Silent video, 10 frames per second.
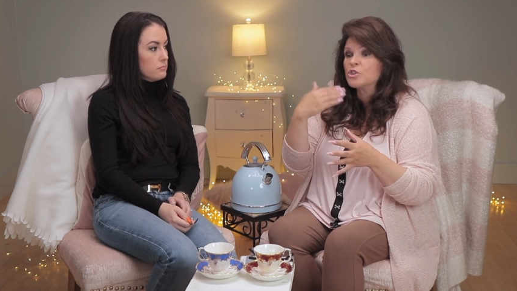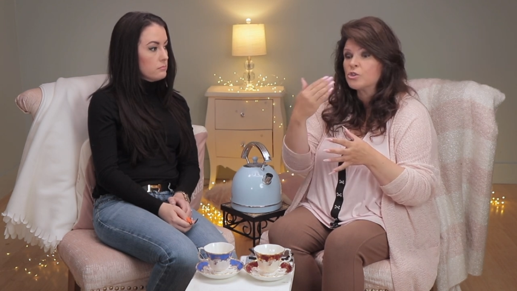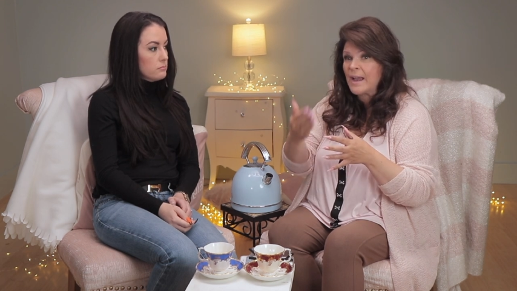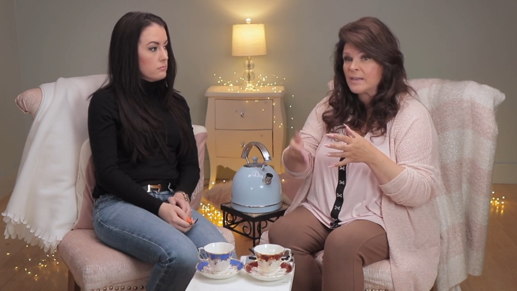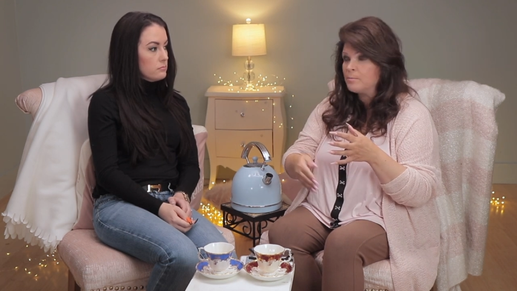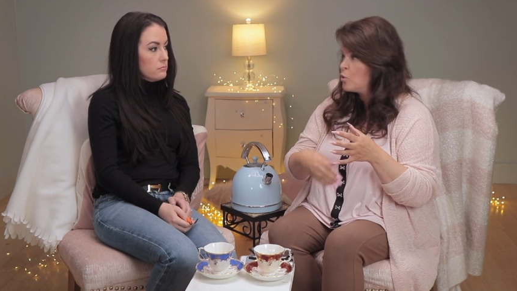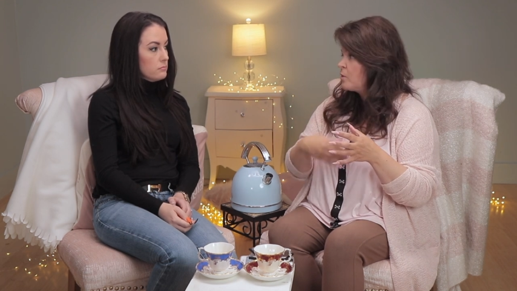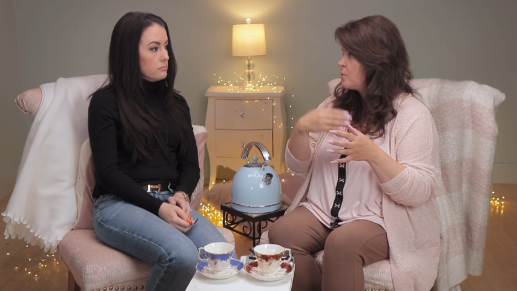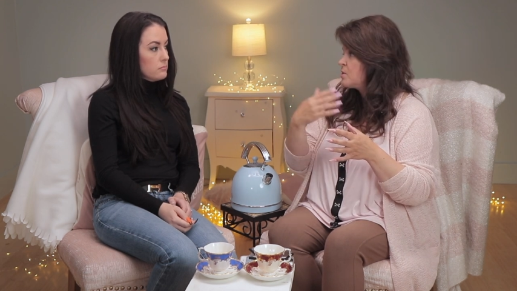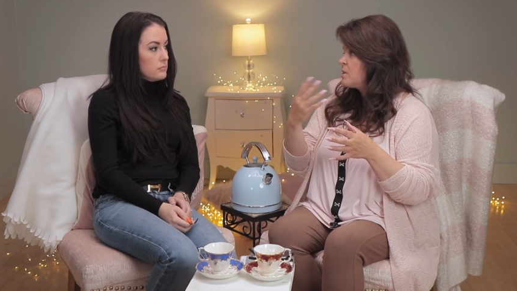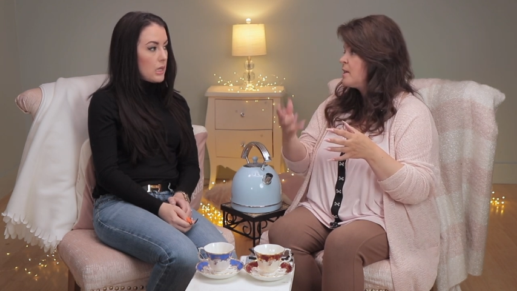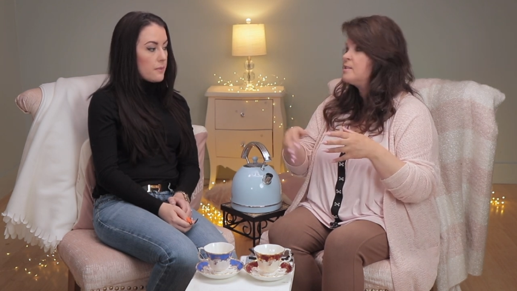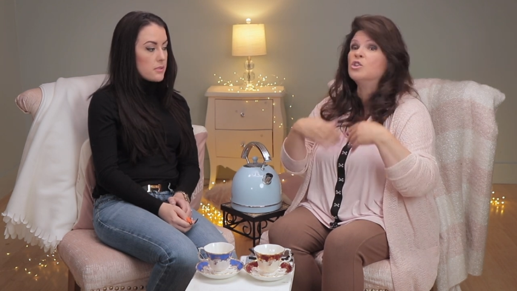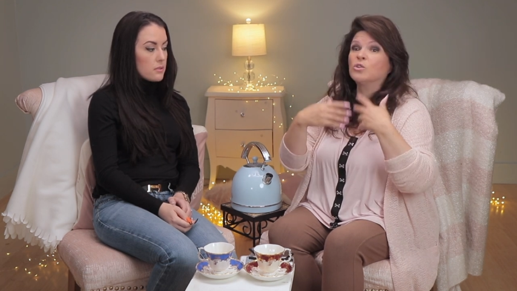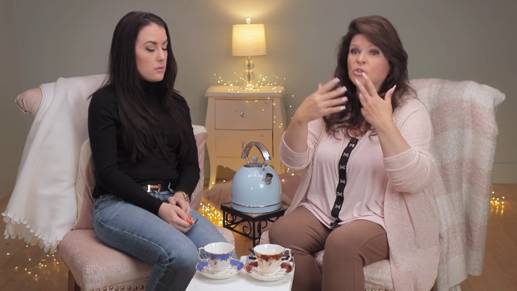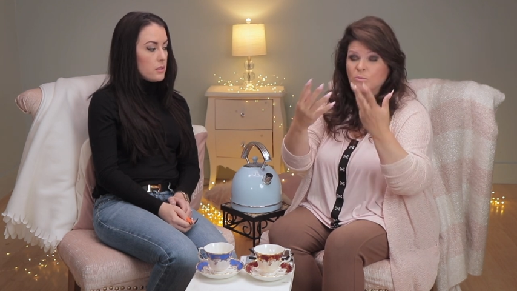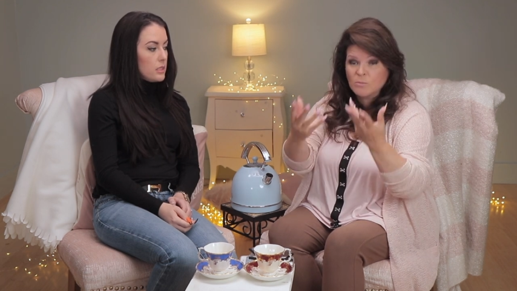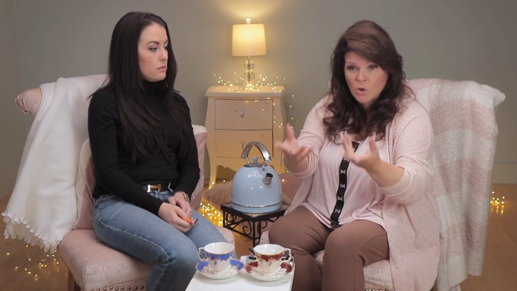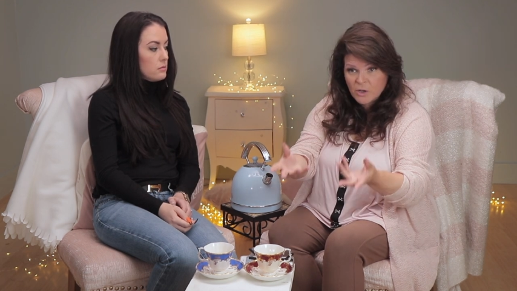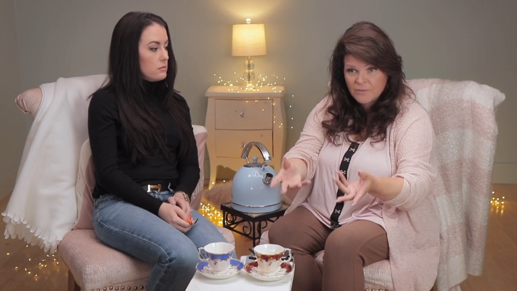Speaker 1: attract more of those clients Absolutely. and you'll do
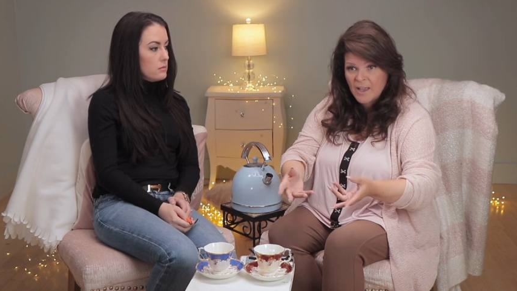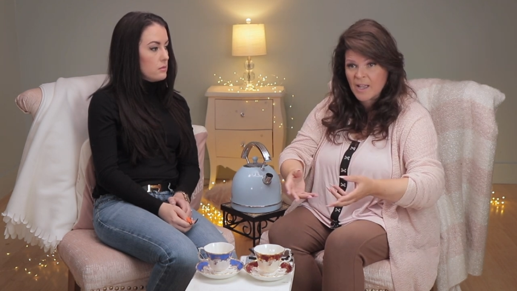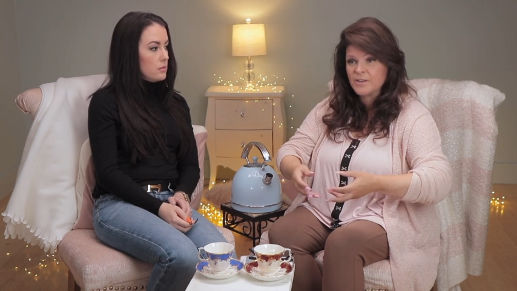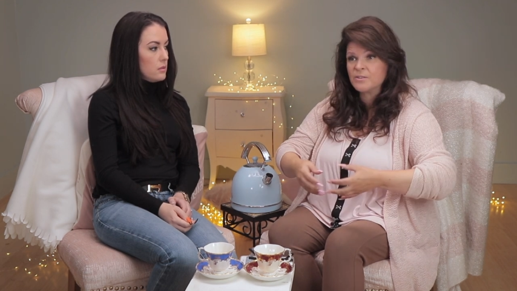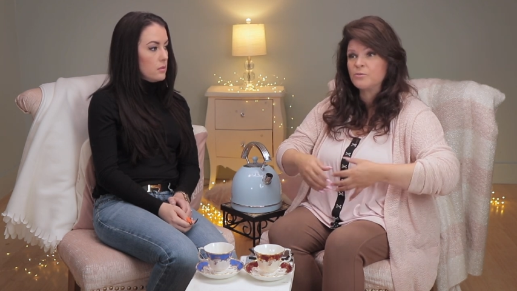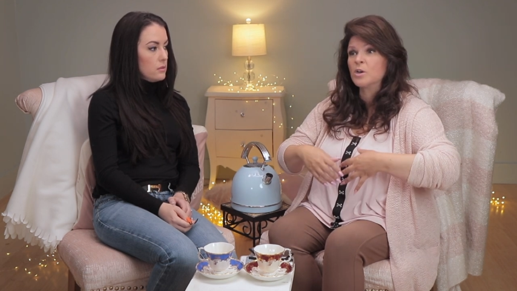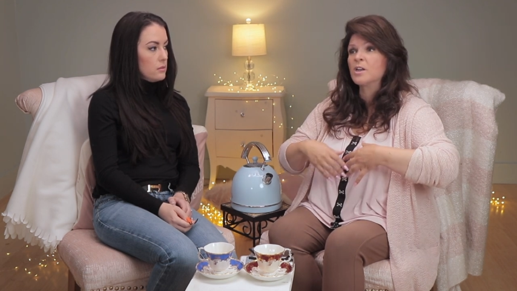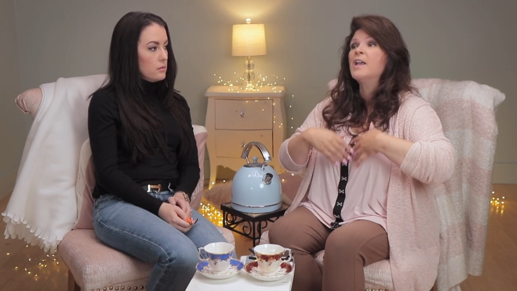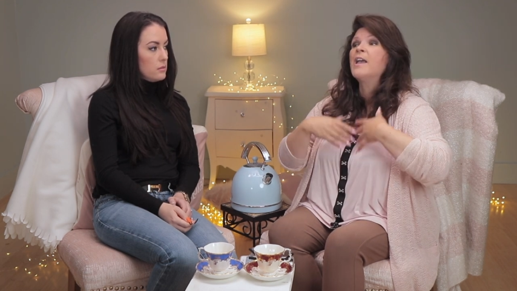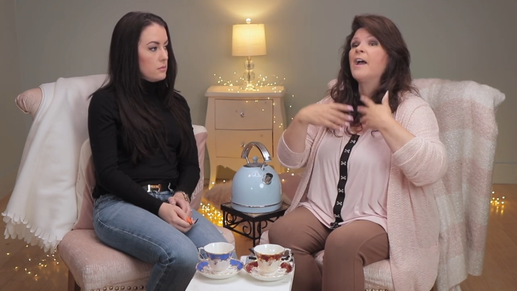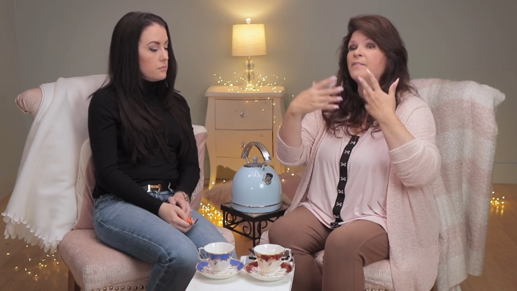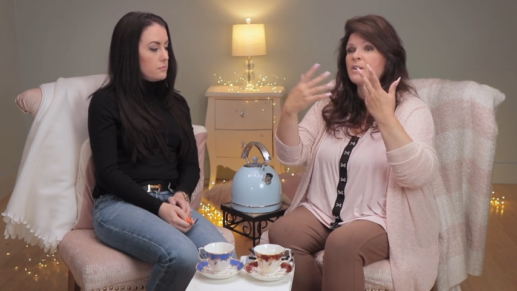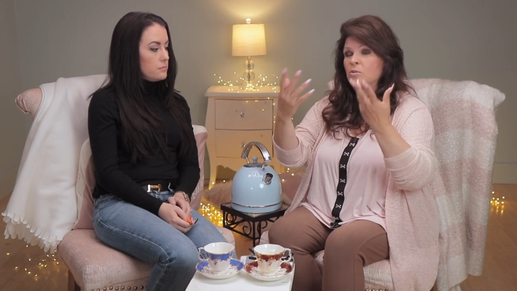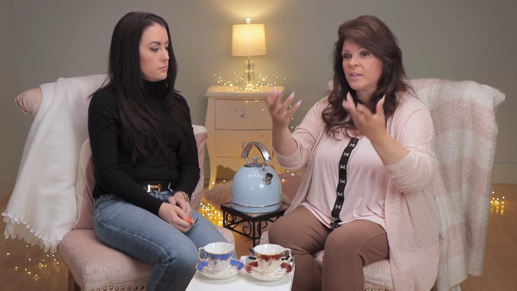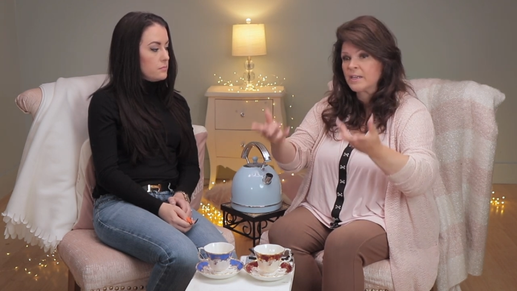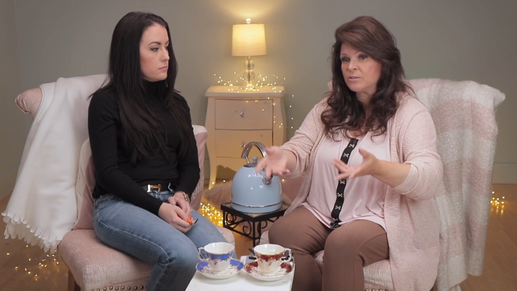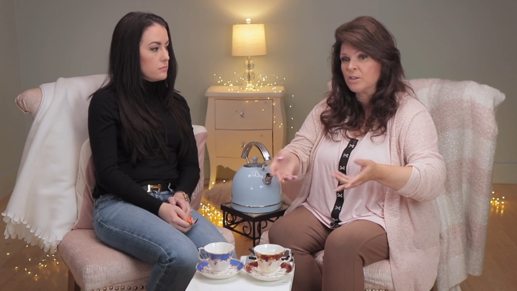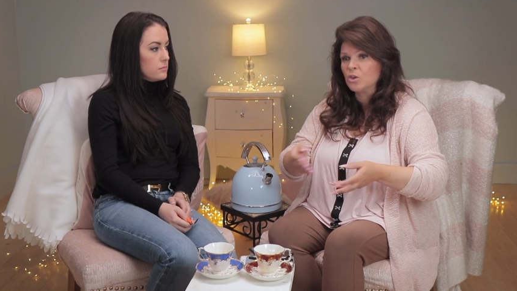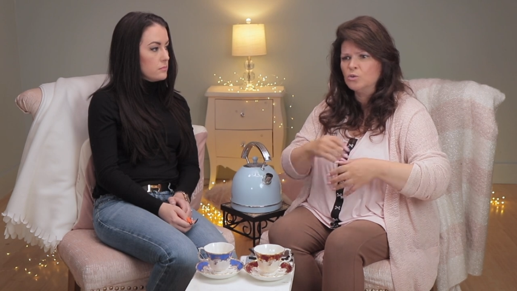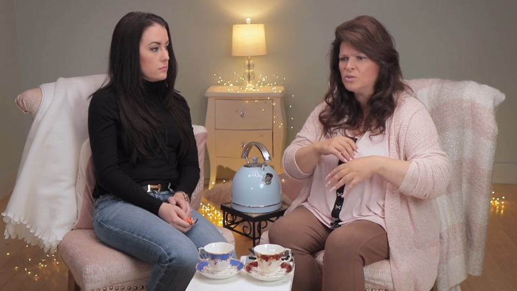more of that kind of work. And then it will get out there
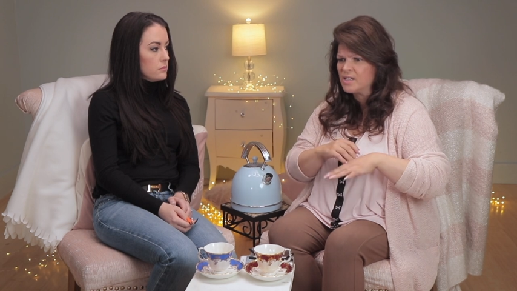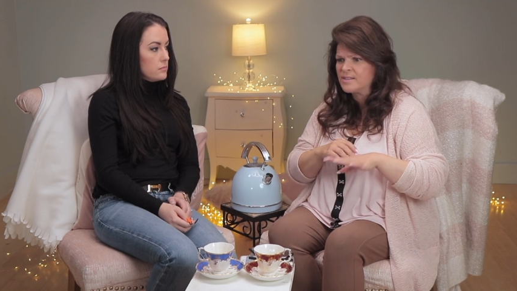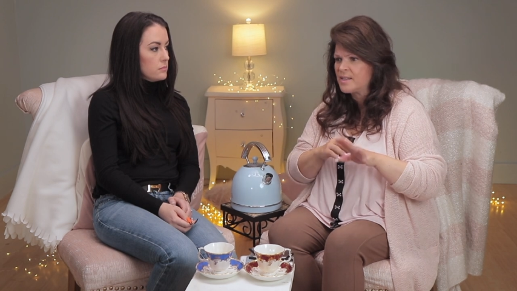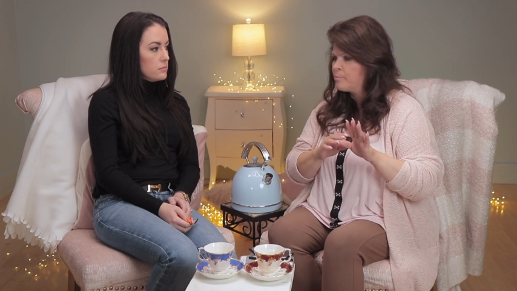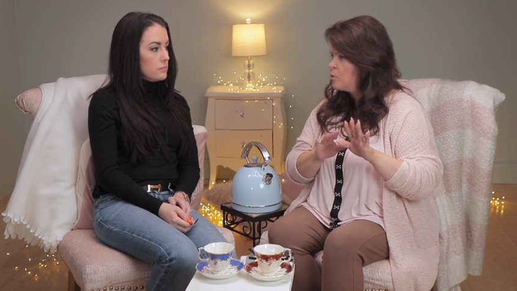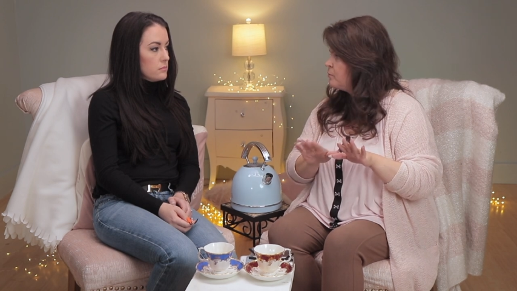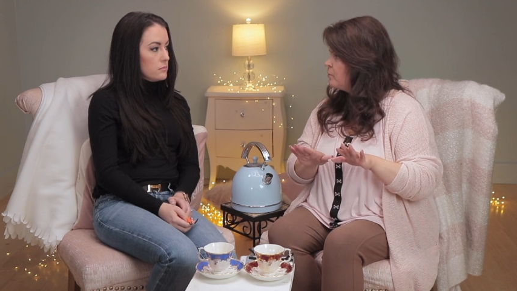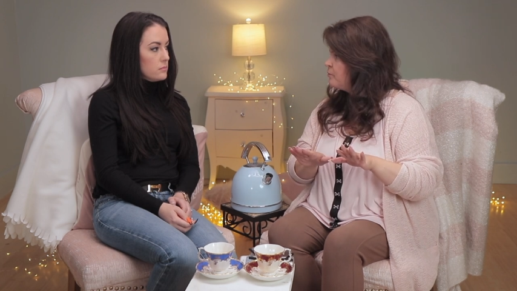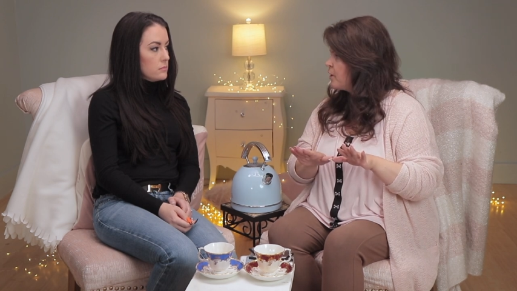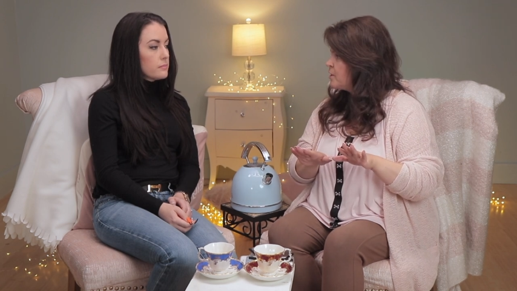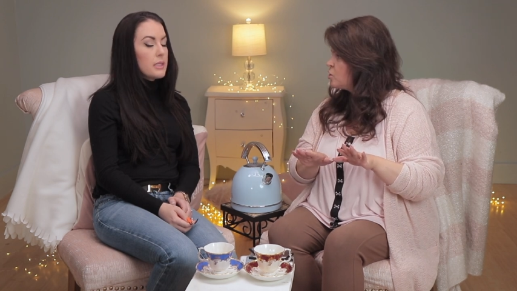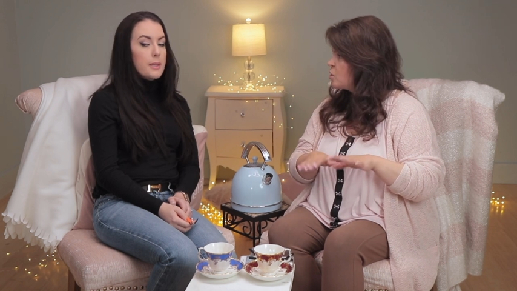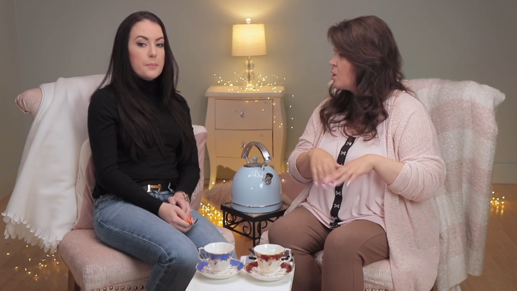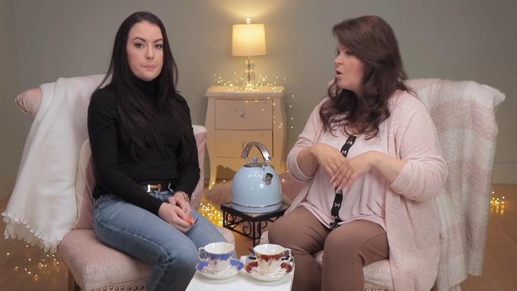who does that beautiful French yep.